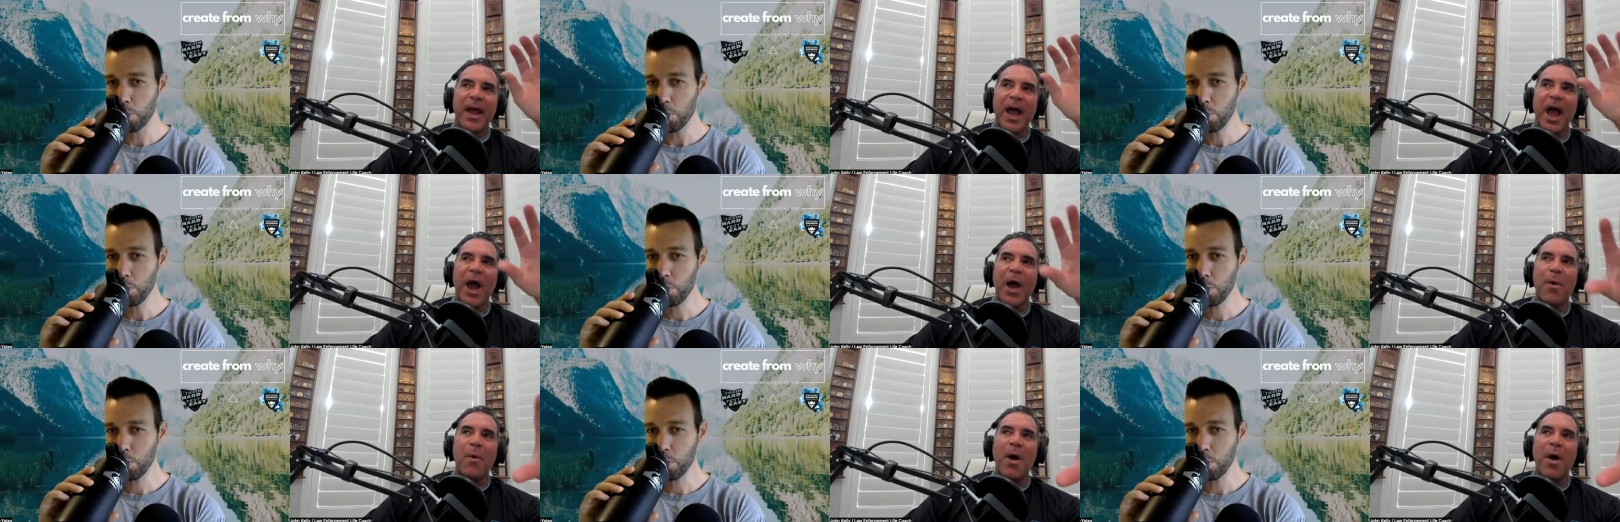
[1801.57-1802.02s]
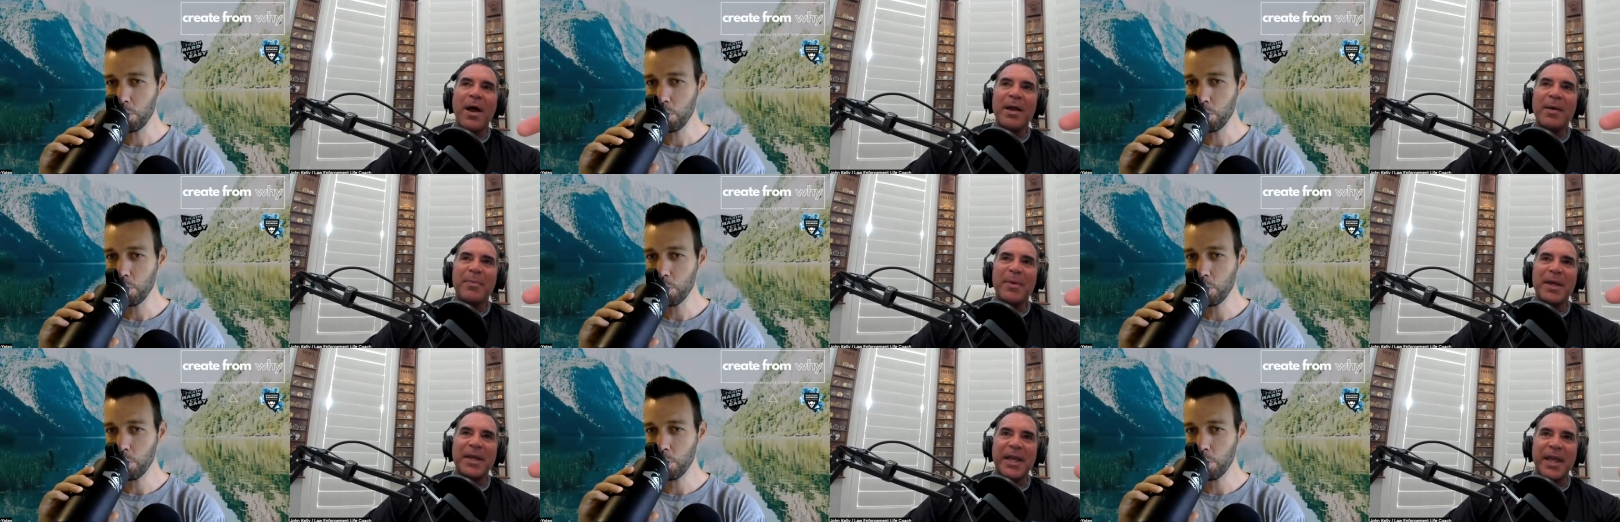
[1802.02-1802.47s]
Speaker 1: I want to be
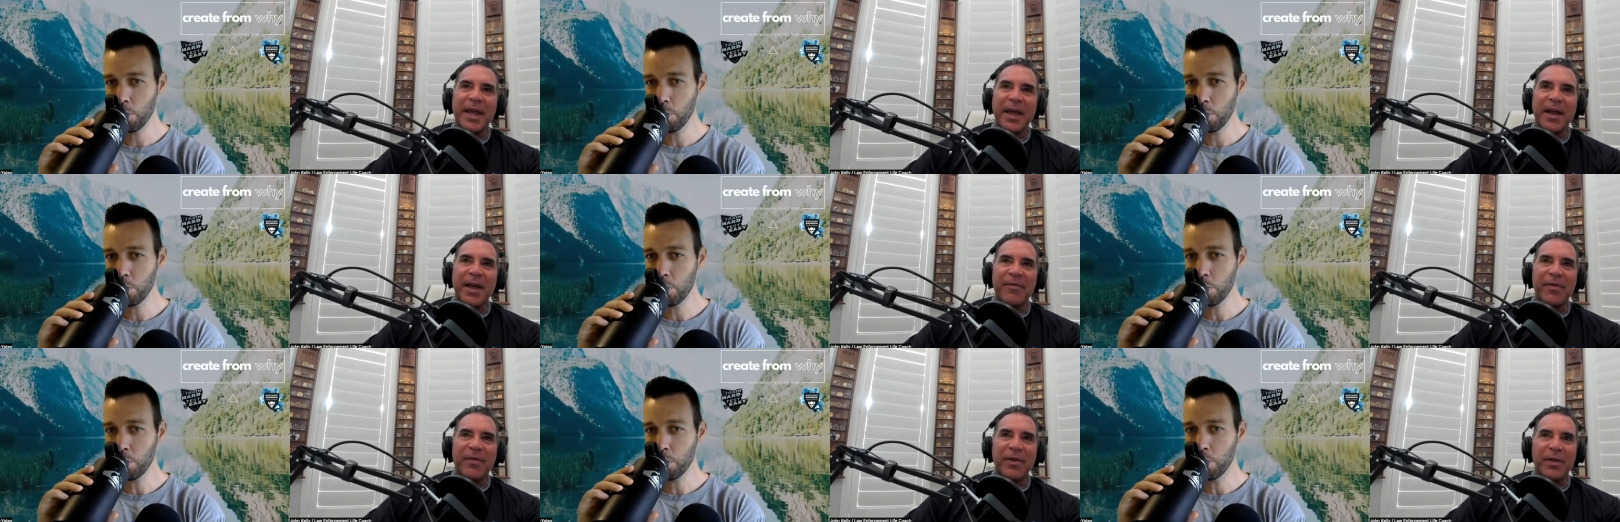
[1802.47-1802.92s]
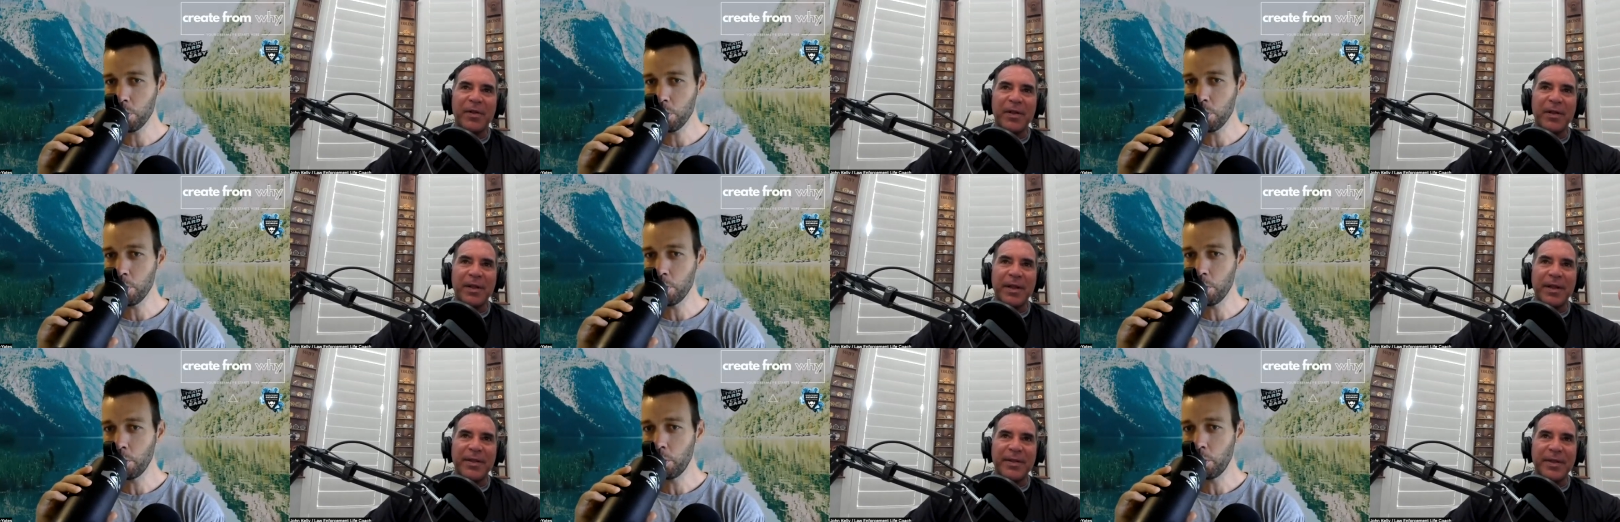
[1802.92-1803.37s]
careful
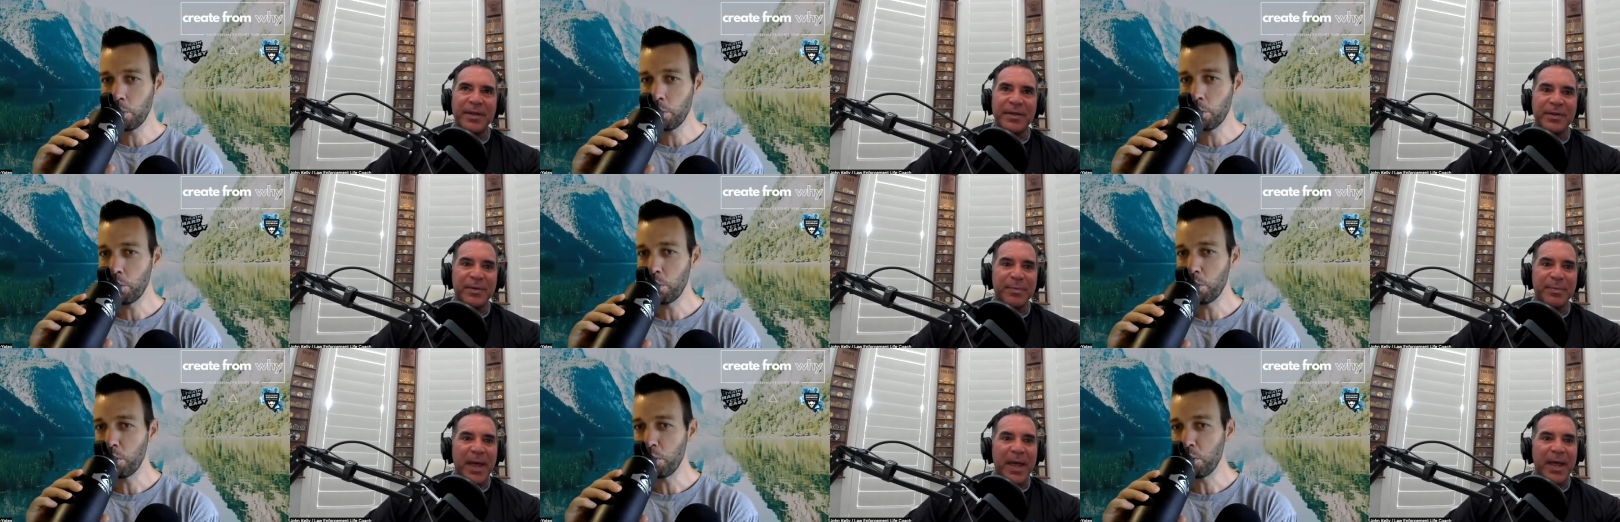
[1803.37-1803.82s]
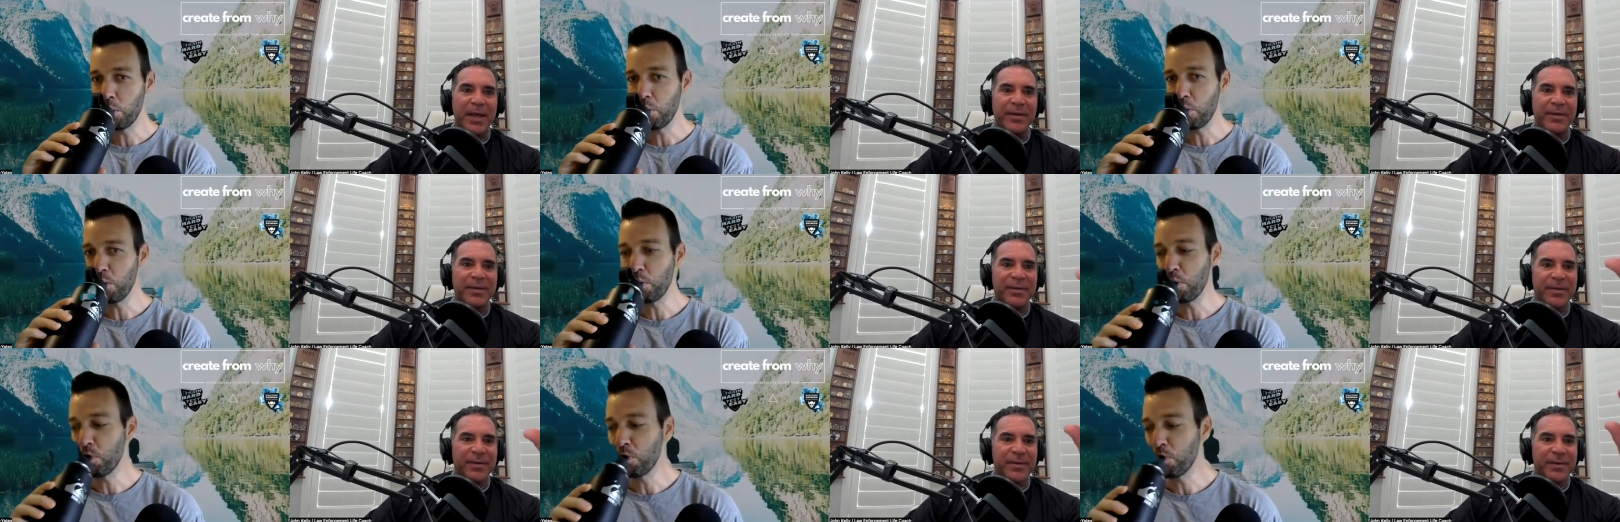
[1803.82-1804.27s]
in this space
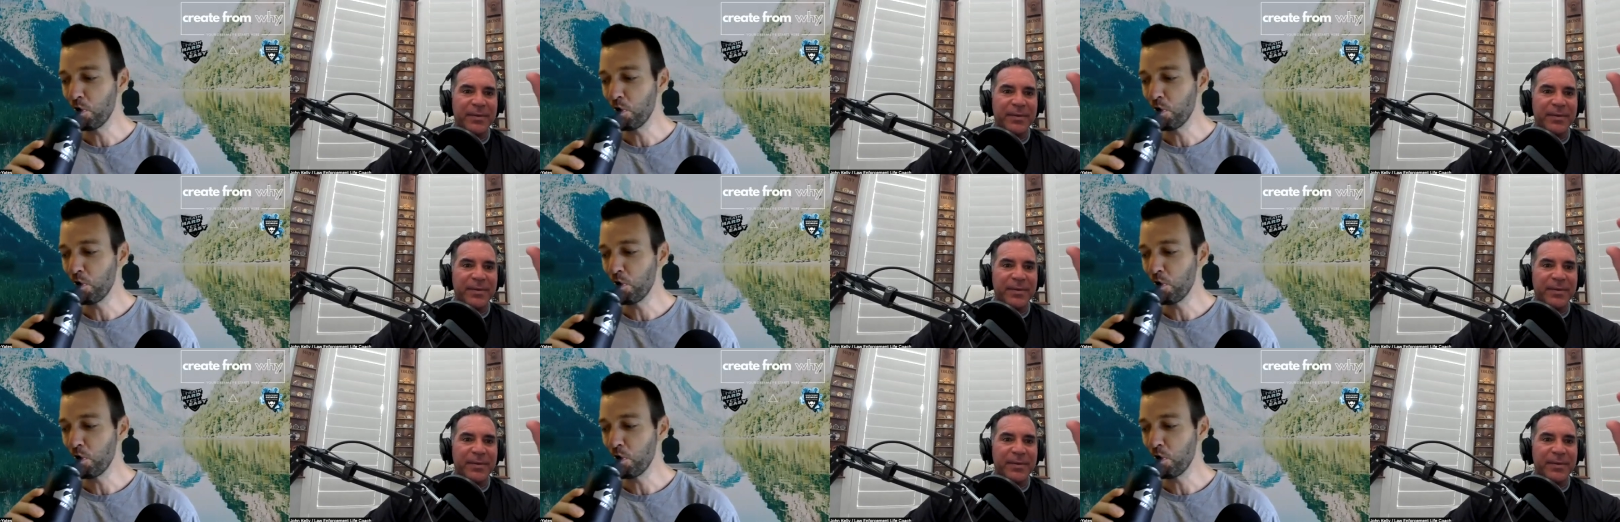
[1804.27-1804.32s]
